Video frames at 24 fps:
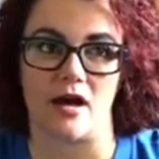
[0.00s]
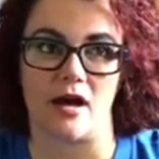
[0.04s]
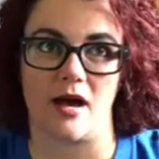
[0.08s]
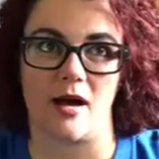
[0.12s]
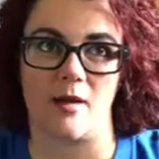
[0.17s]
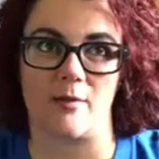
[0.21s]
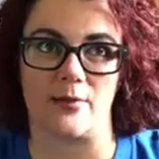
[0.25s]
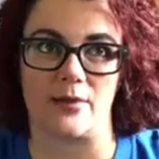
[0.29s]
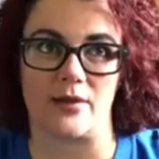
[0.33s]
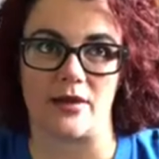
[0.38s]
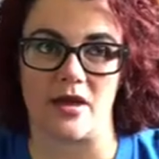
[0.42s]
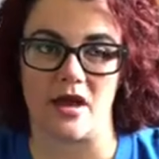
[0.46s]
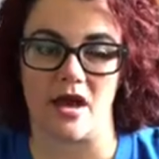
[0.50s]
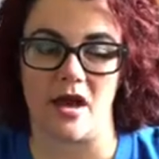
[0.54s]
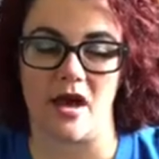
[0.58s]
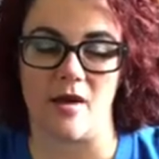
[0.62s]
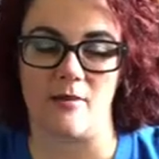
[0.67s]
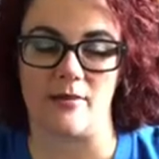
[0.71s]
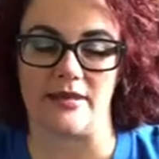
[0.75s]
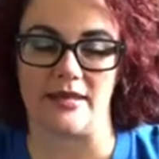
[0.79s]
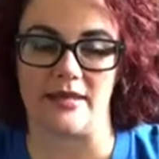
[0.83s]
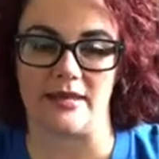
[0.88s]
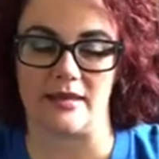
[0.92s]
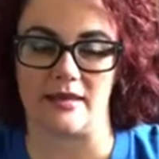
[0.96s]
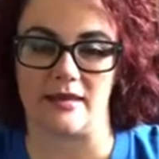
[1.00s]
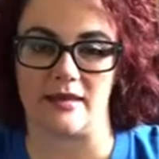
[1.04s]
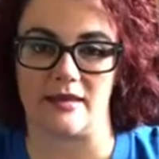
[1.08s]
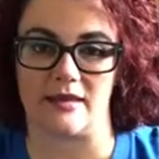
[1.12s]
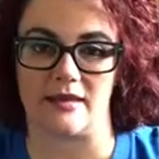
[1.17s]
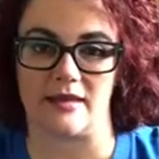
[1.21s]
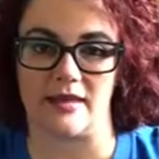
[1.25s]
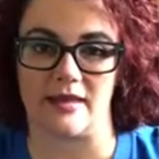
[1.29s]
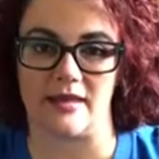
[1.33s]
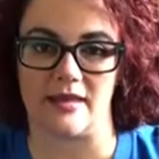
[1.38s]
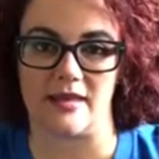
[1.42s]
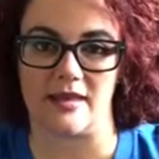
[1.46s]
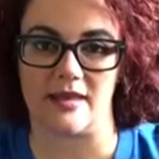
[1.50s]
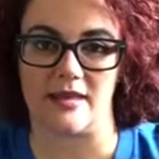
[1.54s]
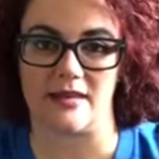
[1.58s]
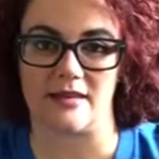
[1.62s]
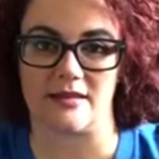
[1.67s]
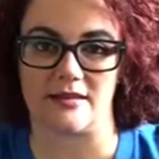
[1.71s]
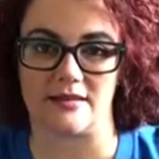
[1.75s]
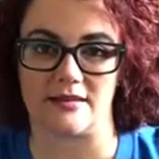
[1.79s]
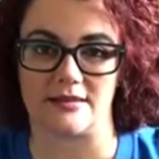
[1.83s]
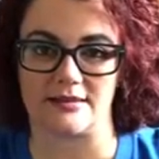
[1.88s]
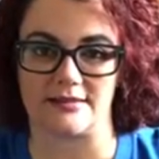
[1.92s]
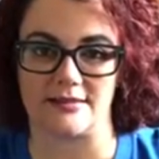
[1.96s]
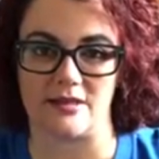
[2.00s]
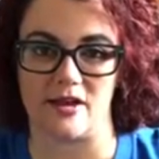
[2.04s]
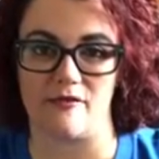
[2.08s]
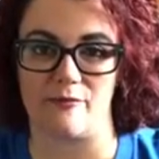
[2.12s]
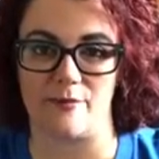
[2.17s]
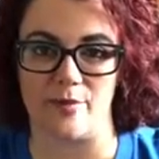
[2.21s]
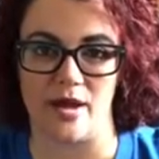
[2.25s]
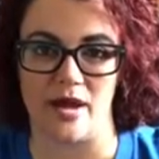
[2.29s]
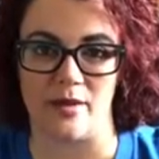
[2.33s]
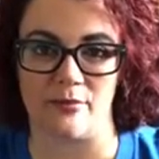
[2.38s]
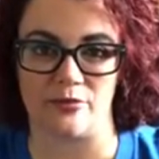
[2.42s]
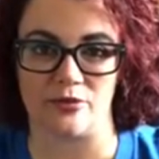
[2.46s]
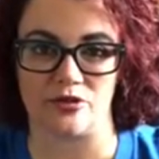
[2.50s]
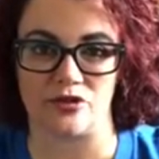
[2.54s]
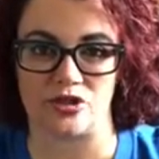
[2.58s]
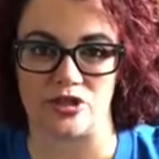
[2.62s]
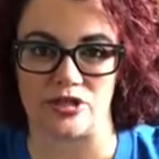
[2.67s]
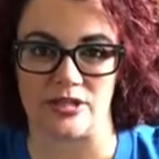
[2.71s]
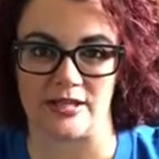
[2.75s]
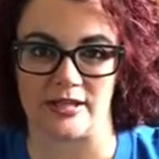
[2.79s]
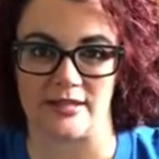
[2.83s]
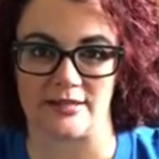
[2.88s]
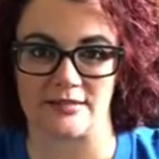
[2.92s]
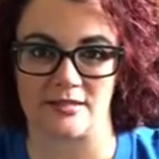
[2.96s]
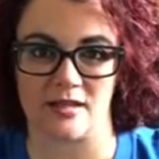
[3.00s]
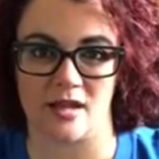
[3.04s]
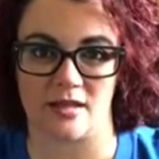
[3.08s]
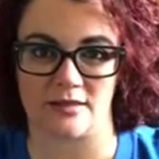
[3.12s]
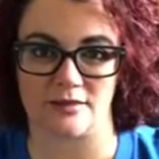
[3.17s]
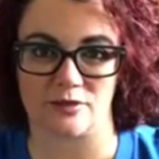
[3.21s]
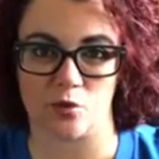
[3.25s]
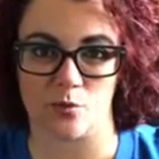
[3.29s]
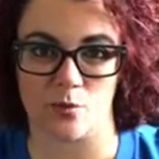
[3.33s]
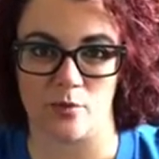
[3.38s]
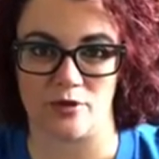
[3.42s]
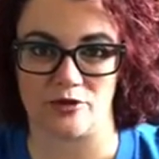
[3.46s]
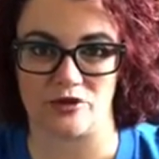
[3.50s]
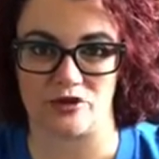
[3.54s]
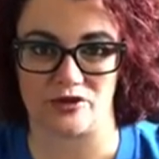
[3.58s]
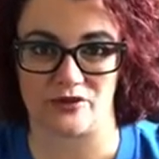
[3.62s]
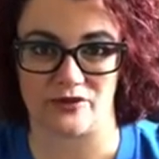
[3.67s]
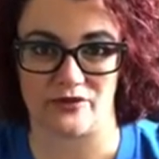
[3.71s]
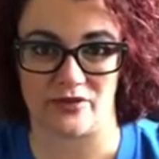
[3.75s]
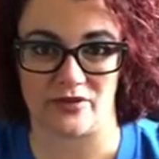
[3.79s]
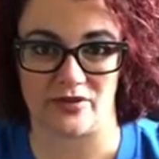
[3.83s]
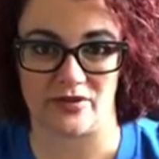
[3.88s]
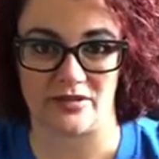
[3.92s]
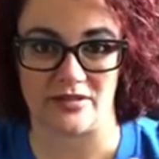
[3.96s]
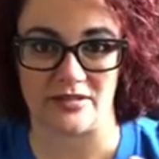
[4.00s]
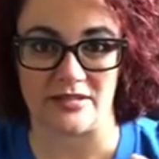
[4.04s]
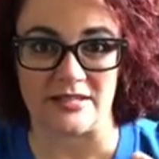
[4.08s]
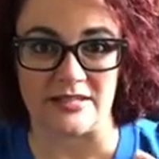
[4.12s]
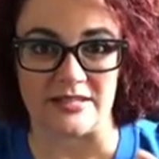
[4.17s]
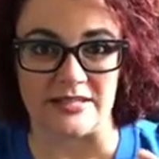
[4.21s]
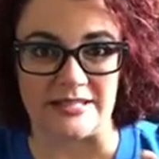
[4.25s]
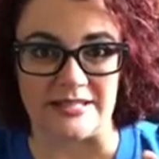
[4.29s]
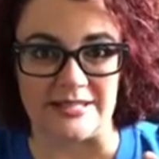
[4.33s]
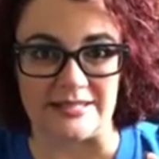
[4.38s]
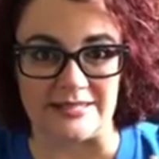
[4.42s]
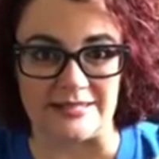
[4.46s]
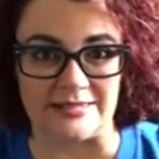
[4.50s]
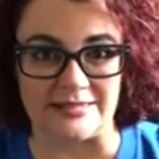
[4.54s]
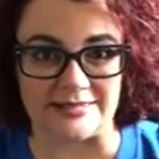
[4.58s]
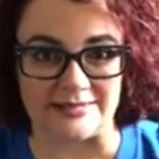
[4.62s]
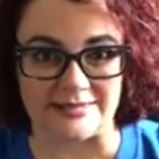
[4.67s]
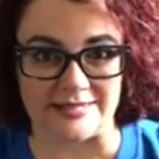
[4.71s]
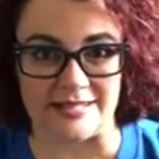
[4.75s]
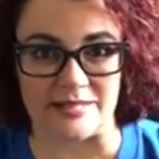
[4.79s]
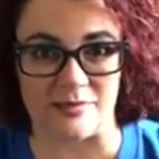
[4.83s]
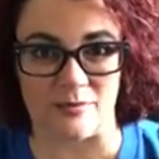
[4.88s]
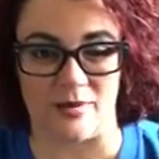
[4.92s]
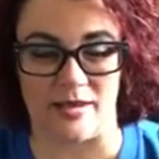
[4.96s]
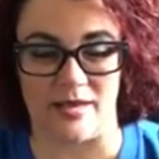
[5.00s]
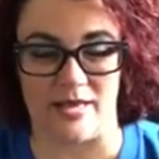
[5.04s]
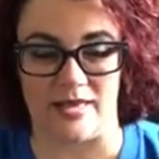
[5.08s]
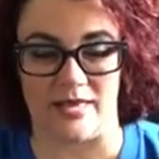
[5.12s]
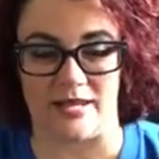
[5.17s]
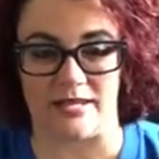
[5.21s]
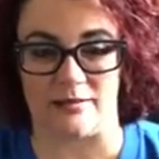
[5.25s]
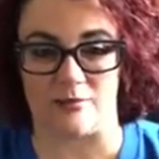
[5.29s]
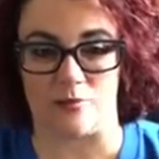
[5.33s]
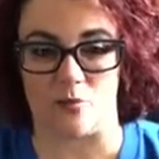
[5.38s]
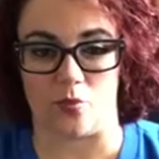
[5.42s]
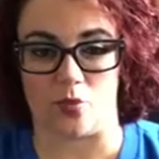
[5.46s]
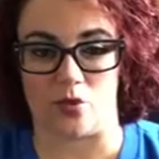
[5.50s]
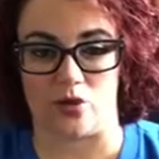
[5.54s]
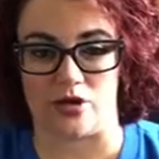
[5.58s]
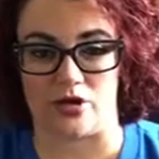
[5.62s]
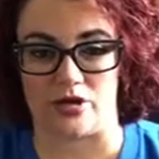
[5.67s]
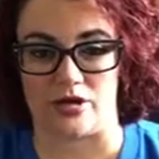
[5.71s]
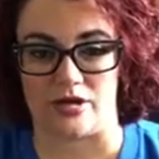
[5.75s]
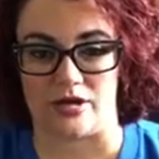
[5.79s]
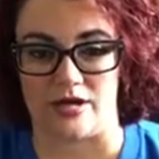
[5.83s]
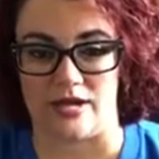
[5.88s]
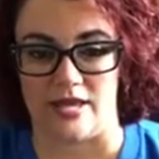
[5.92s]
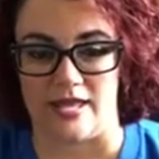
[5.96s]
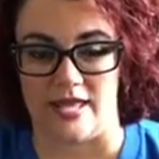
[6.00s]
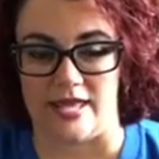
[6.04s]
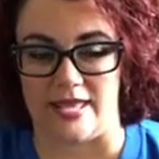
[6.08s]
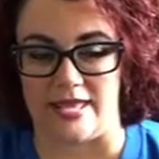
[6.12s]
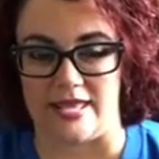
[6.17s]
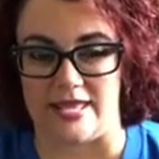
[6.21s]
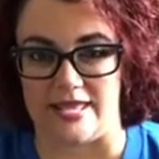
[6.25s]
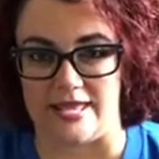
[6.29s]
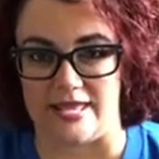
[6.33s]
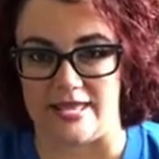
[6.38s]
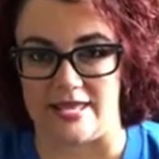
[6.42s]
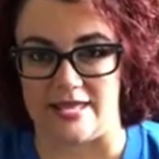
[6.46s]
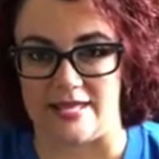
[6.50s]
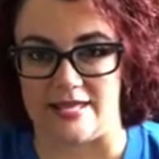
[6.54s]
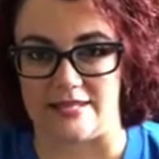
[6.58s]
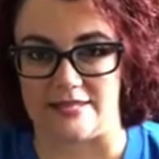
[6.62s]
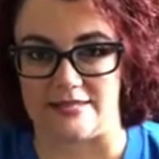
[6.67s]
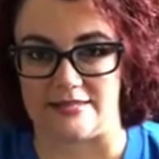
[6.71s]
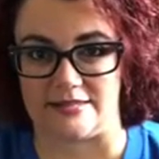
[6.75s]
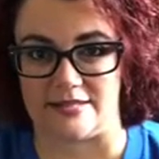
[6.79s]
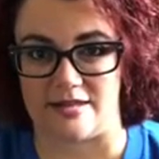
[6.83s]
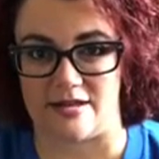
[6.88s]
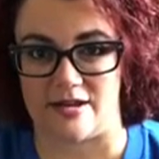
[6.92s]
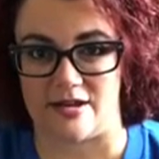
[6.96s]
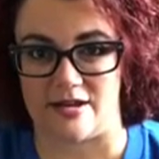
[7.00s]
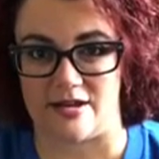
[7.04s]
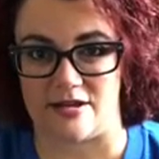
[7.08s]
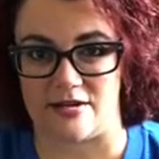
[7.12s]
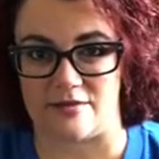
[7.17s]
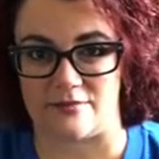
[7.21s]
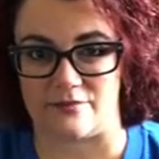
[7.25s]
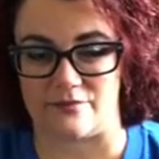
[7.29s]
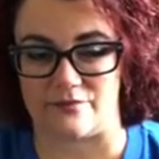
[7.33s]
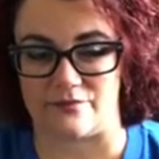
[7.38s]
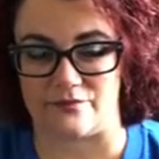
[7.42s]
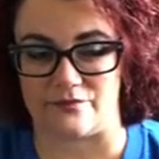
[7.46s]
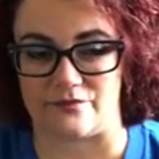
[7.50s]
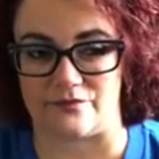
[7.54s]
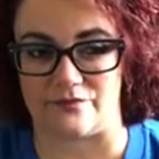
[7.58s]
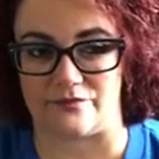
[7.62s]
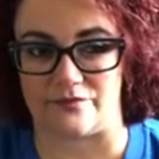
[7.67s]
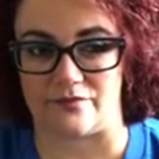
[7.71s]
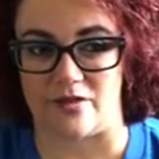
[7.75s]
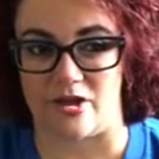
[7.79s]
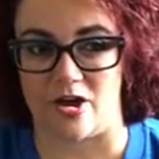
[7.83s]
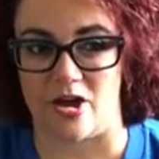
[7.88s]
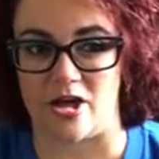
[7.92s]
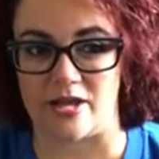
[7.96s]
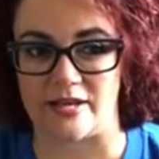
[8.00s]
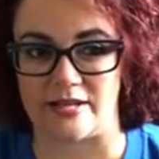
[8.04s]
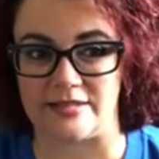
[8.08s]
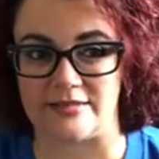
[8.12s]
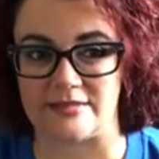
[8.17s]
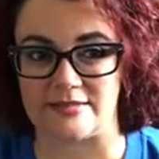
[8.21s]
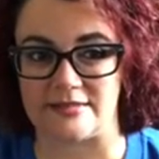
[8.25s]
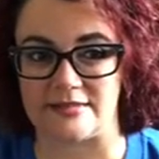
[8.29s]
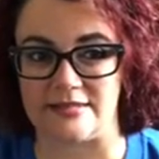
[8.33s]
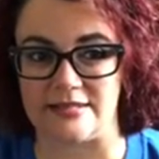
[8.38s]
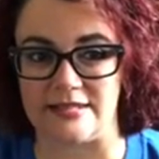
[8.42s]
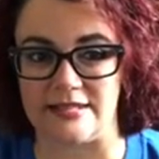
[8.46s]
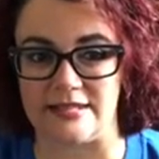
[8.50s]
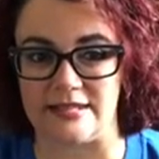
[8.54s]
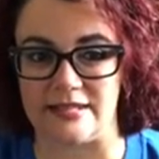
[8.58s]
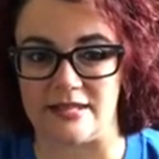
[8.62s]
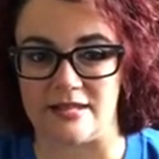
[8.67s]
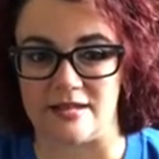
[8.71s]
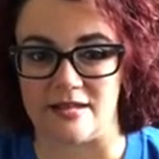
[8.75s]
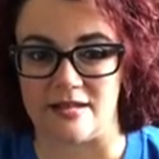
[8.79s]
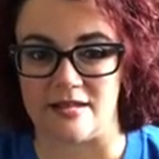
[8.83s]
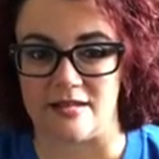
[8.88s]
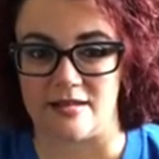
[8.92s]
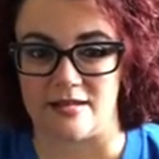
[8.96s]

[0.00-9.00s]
up and coming, and self-publishing is not so much of a stigma anymore. And honestly,